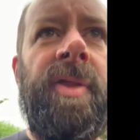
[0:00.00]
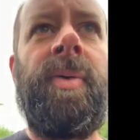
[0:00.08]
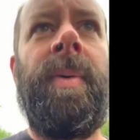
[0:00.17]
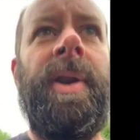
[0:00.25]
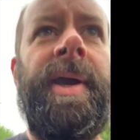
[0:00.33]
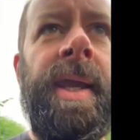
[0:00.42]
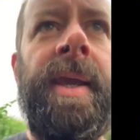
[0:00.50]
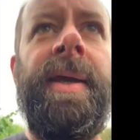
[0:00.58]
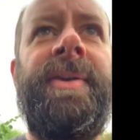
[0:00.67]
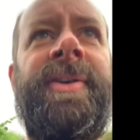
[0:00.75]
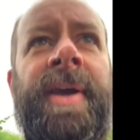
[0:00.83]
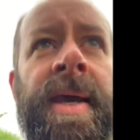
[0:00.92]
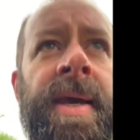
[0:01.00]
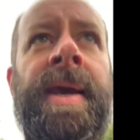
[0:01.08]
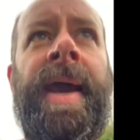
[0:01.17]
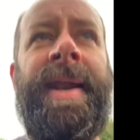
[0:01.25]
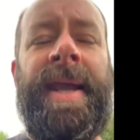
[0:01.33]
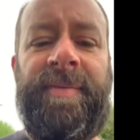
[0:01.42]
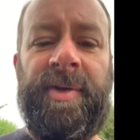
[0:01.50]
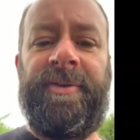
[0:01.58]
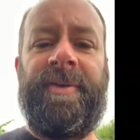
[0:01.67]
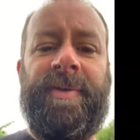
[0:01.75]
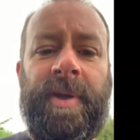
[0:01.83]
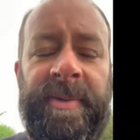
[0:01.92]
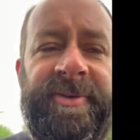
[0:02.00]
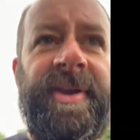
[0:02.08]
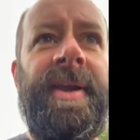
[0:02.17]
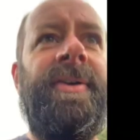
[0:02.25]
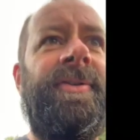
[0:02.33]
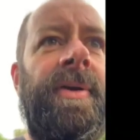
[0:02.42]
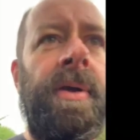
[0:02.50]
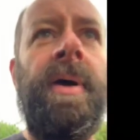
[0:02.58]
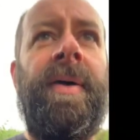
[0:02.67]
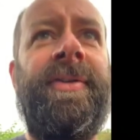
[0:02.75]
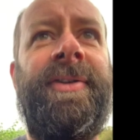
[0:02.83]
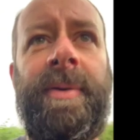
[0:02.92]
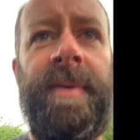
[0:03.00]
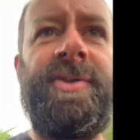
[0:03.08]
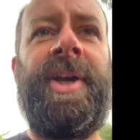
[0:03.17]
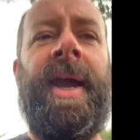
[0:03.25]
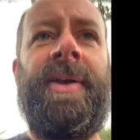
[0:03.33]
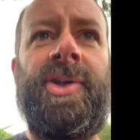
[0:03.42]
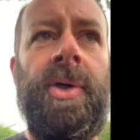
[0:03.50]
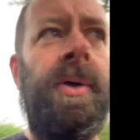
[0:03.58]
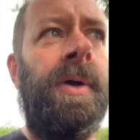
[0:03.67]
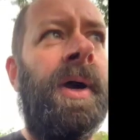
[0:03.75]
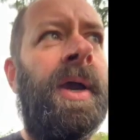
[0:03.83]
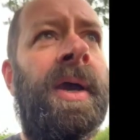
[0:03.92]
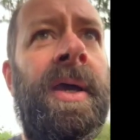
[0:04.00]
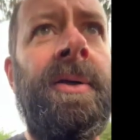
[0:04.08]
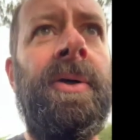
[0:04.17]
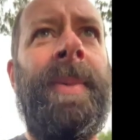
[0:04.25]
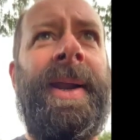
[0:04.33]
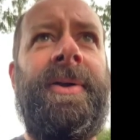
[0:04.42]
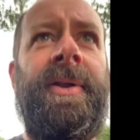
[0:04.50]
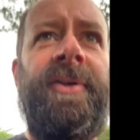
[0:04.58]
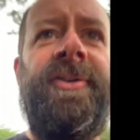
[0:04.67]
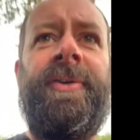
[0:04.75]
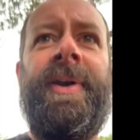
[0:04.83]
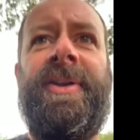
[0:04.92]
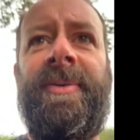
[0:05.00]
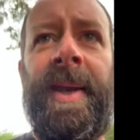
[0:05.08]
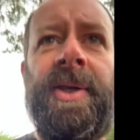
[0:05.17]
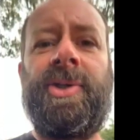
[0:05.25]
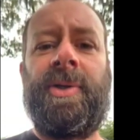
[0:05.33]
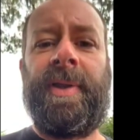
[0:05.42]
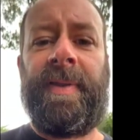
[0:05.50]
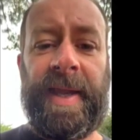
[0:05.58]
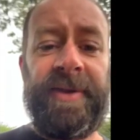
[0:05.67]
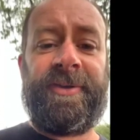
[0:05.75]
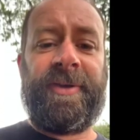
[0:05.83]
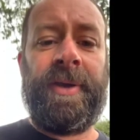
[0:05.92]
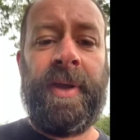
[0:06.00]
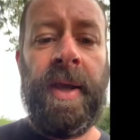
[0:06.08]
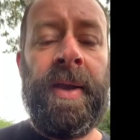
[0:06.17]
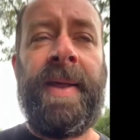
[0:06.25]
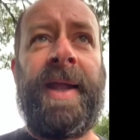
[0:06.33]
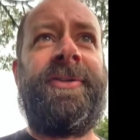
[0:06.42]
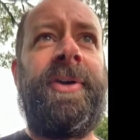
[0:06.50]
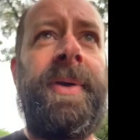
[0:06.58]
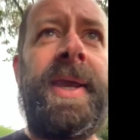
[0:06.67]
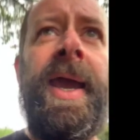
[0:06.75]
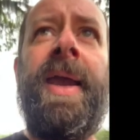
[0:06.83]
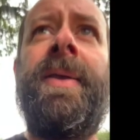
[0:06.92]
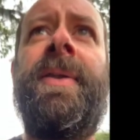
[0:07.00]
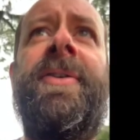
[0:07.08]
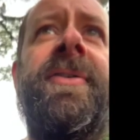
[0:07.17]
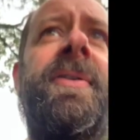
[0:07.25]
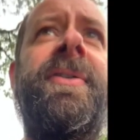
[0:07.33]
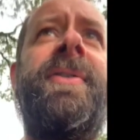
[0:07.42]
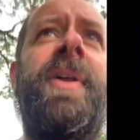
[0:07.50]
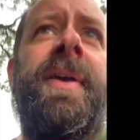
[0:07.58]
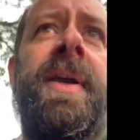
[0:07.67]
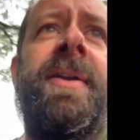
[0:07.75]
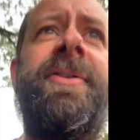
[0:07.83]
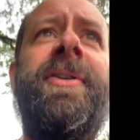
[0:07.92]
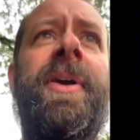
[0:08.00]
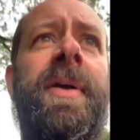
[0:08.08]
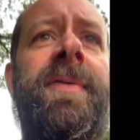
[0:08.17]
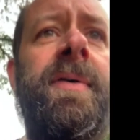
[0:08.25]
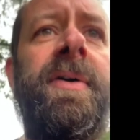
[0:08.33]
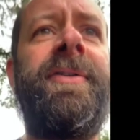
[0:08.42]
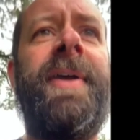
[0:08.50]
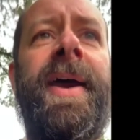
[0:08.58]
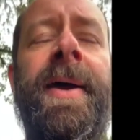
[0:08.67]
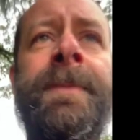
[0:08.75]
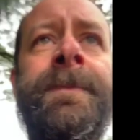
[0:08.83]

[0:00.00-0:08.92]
We're looking at any evidence of gum disease. Obviously, we've checked your medical history to make sure that that's okay and there's nothing concerning for us there.